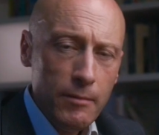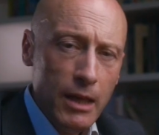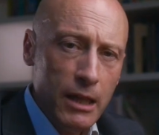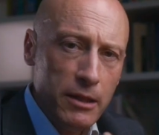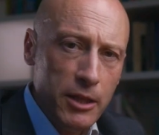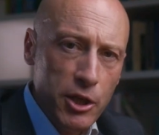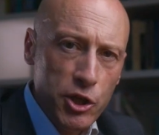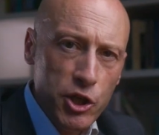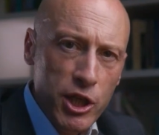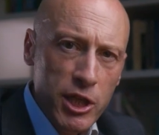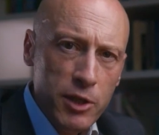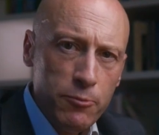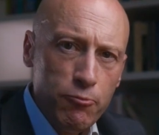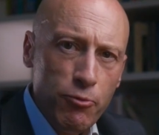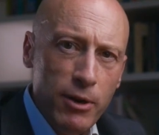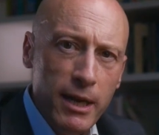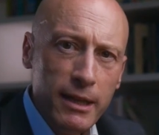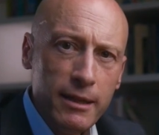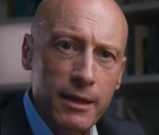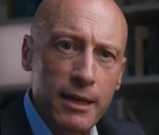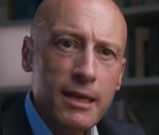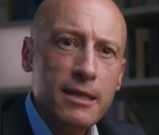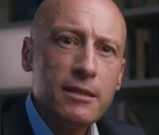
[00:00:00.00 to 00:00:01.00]
The
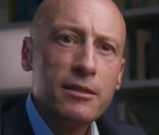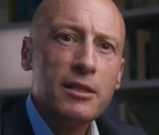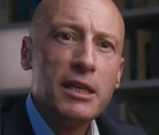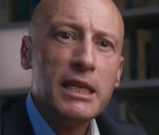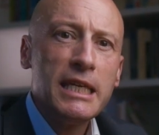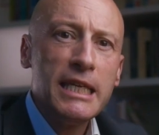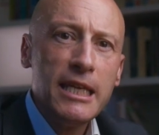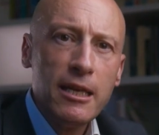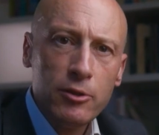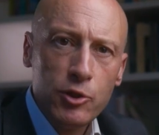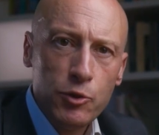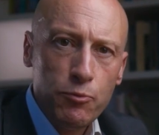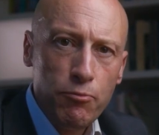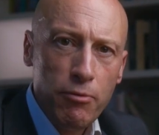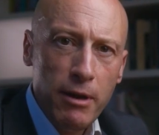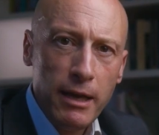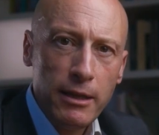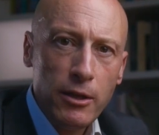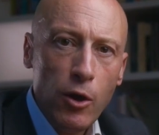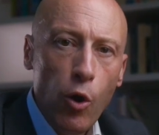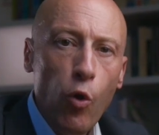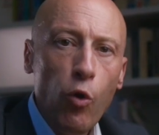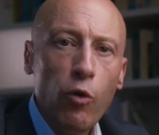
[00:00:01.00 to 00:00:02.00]
G-spread is the yield
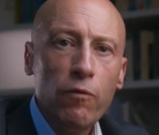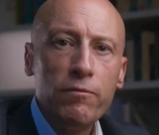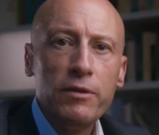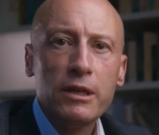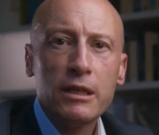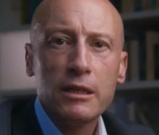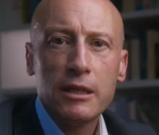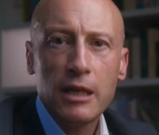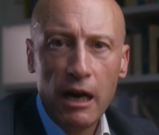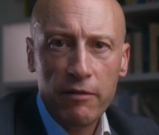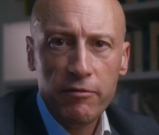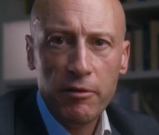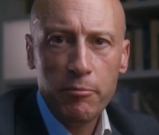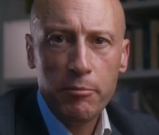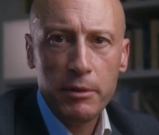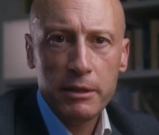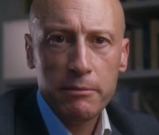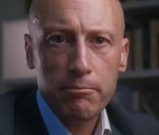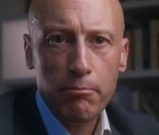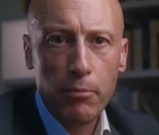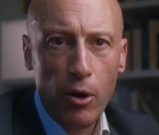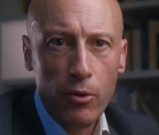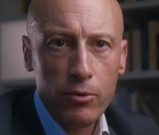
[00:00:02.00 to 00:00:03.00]
spread over
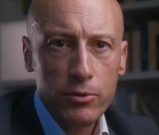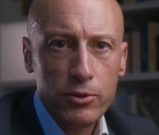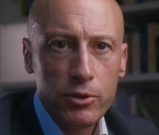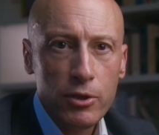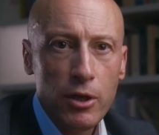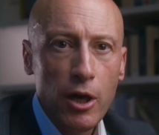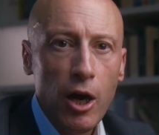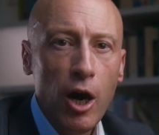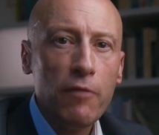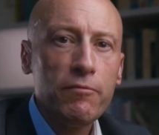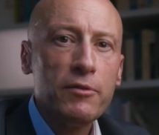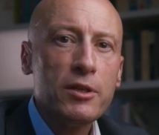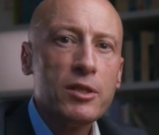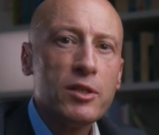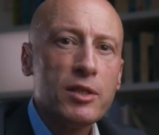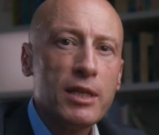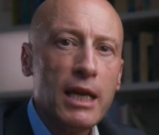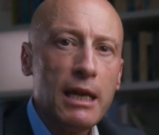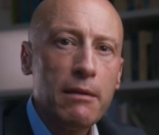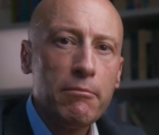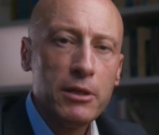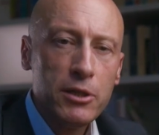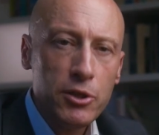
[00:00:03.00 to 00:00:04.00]
government bonds of the
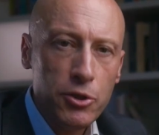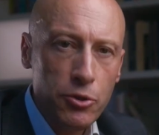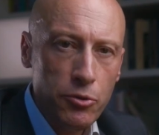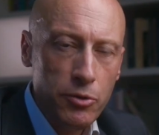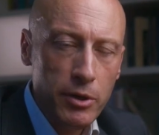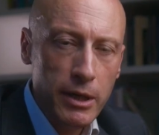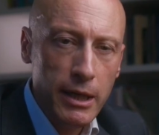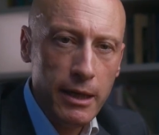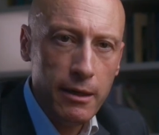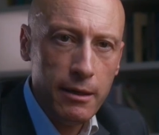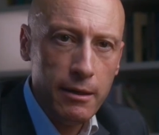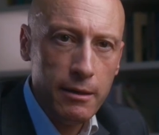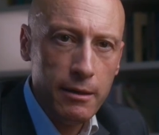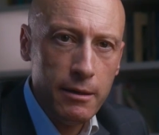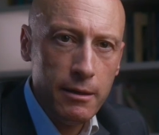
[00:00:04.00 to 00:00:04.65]
same maturity.